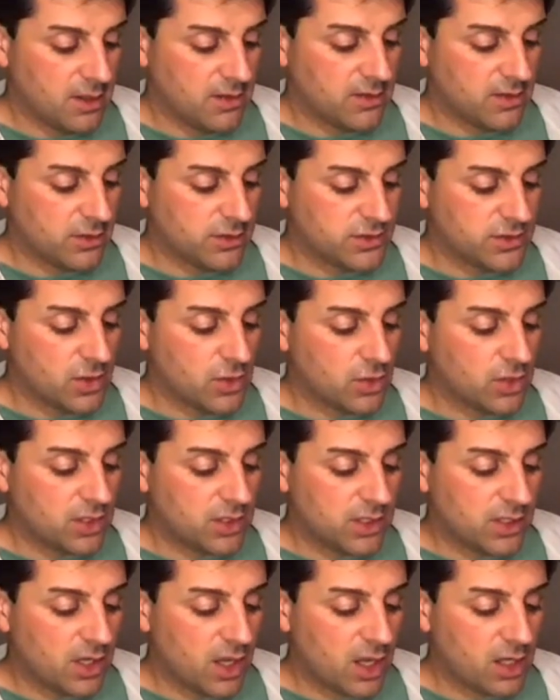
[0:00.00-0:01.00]
There is no
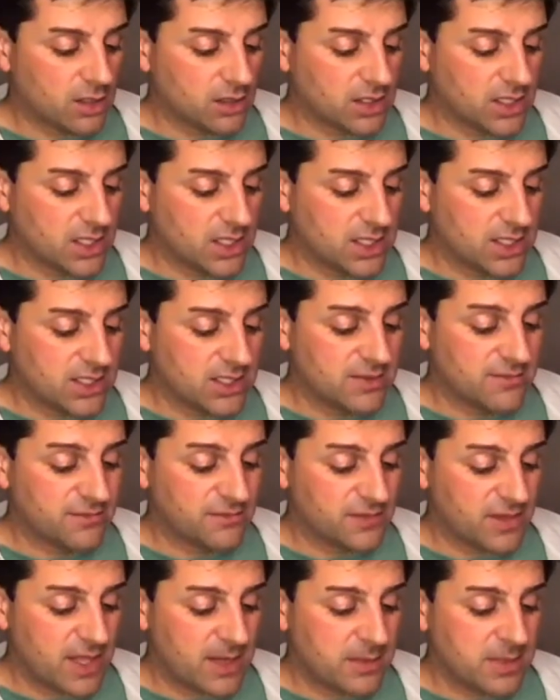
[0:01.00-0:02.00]
good at all in
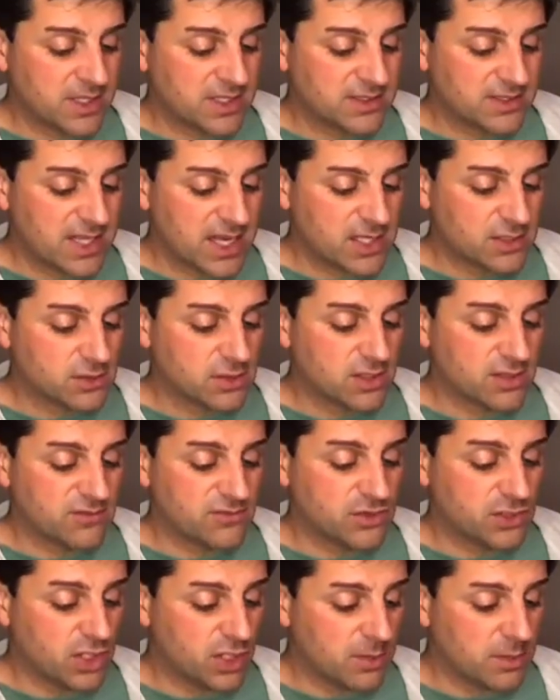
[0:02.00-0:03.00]
inflaming his hatred
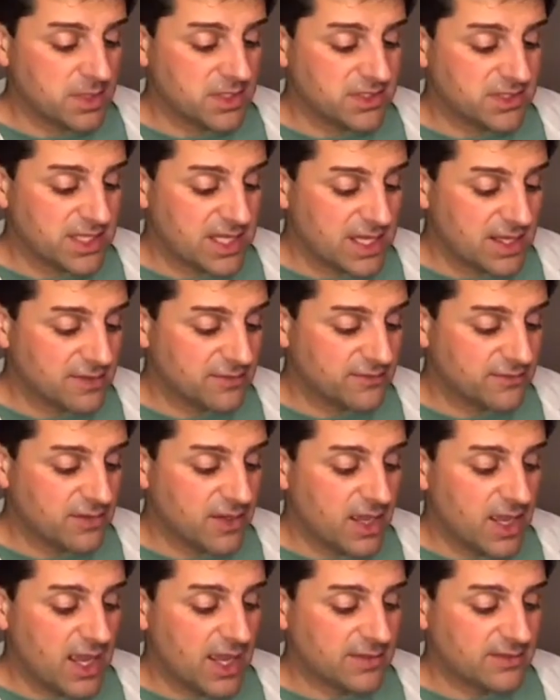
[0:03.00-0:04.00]
of Germans if,
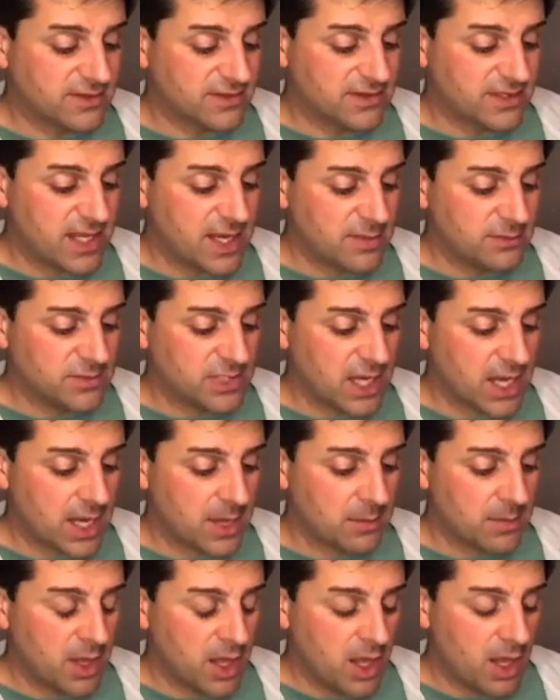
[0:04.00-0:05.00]
at the same
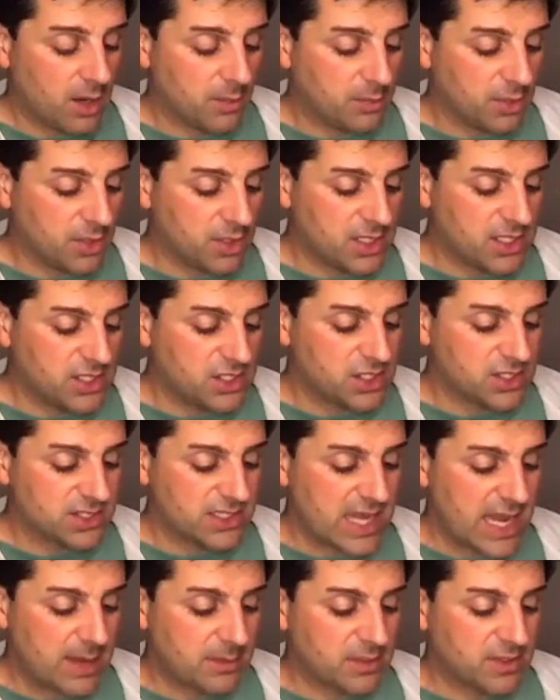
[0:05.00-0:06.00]
time, a pernicious
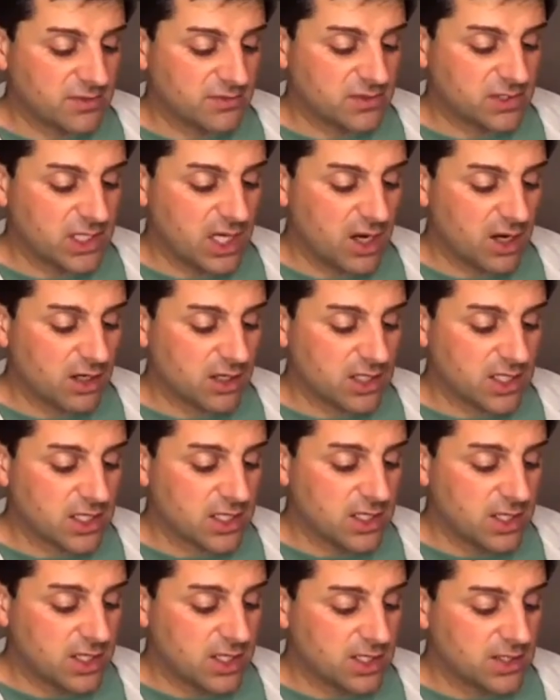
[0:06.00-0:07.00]
habit of charity
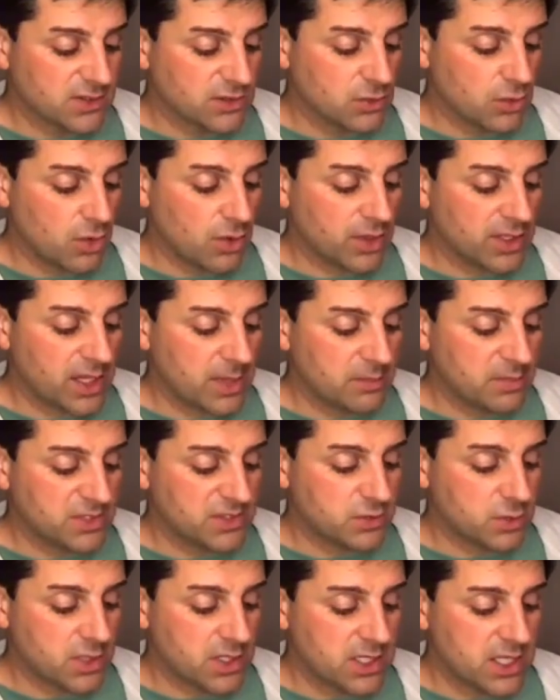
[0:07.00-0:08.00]
is growing up
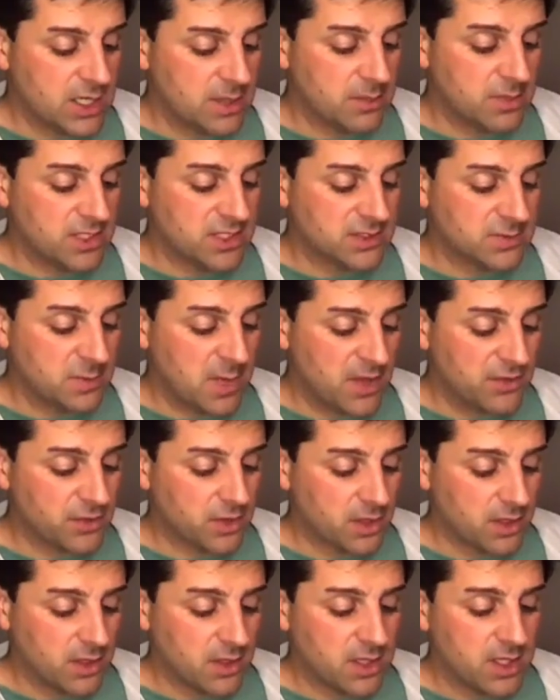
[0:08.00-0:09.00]
between him and his
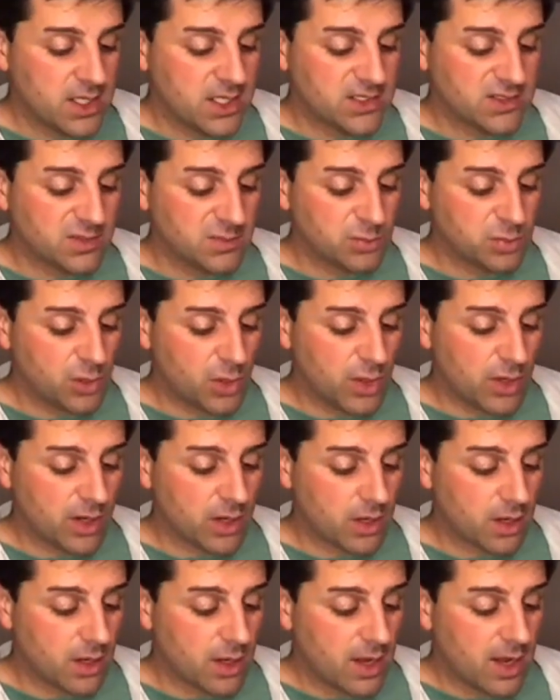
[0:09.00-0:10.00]
mother, his
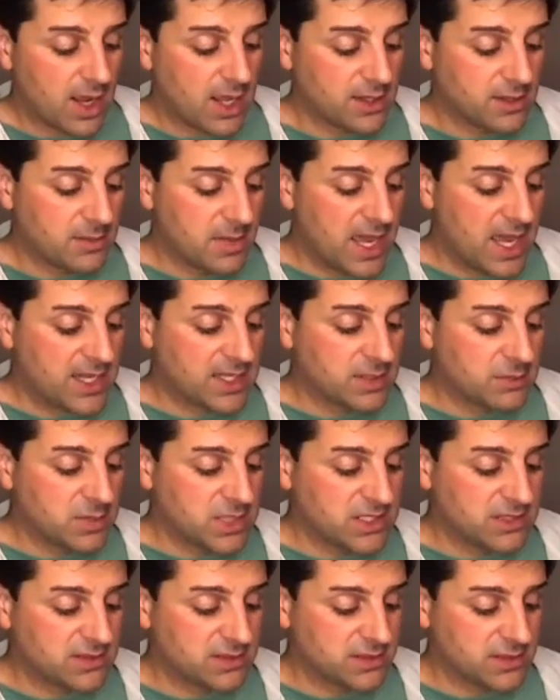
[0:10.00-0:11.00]
employer, and the man he
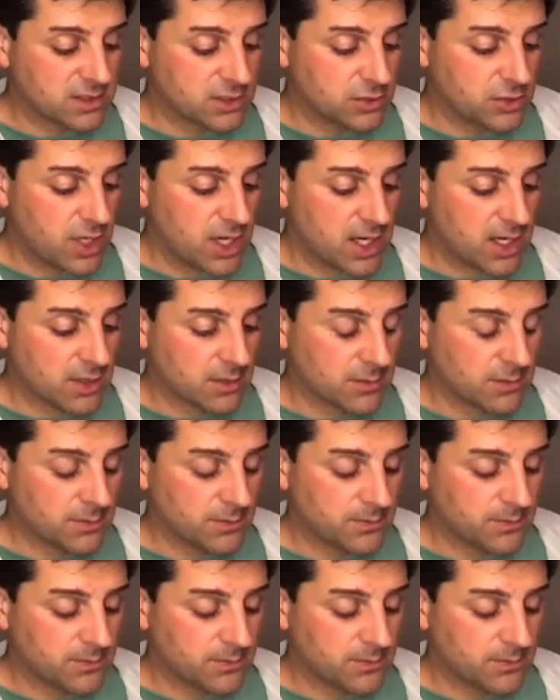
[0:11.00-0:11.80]
meets in the train.